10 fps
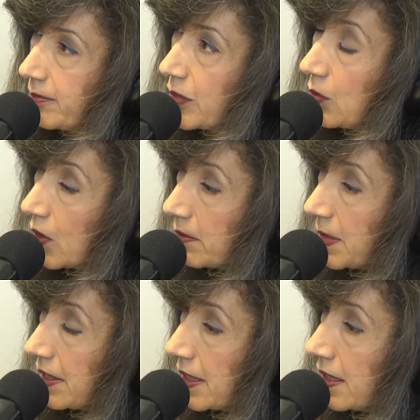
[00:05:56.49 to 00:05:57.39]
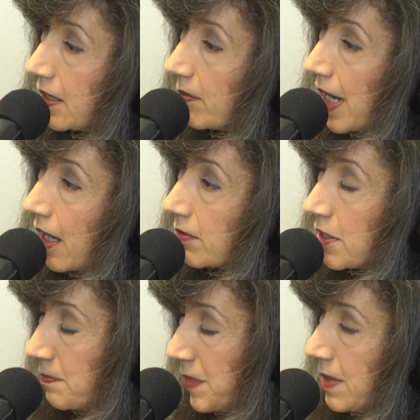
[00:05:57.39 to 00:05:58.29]
You want to be thinking about
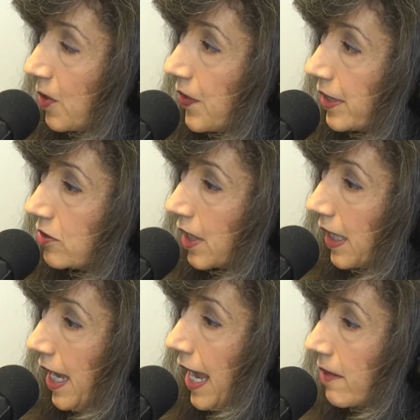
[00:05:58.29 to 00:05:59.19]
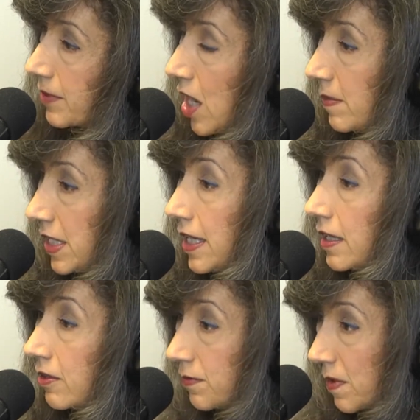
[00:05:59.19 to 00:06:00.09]
people that you're going to have coming
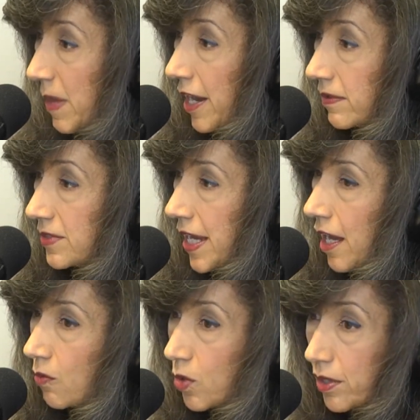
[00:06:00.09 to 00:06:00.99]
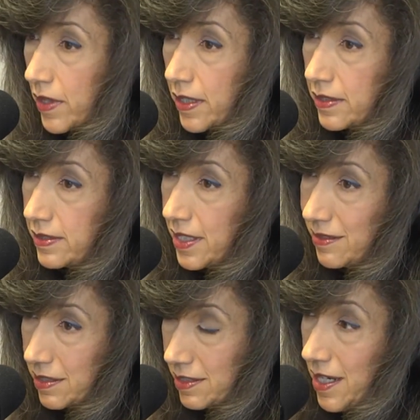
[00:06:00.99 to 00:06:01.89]
in from out of town. Where are they going to stay? Are
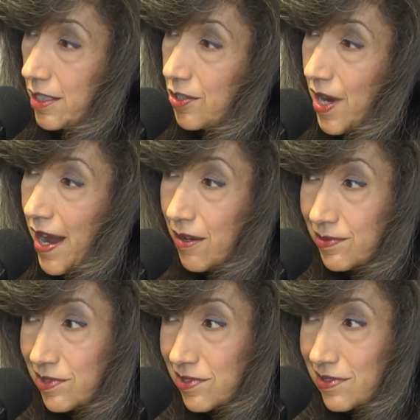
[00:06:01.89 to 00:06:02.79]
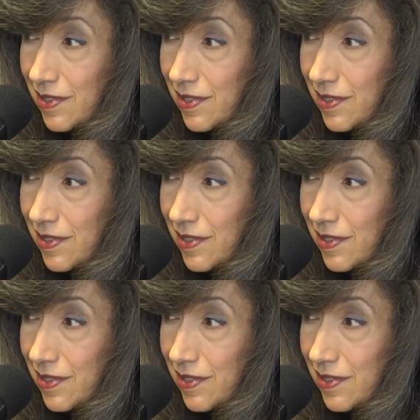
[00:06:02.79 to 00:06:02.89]
they going to stay at your house?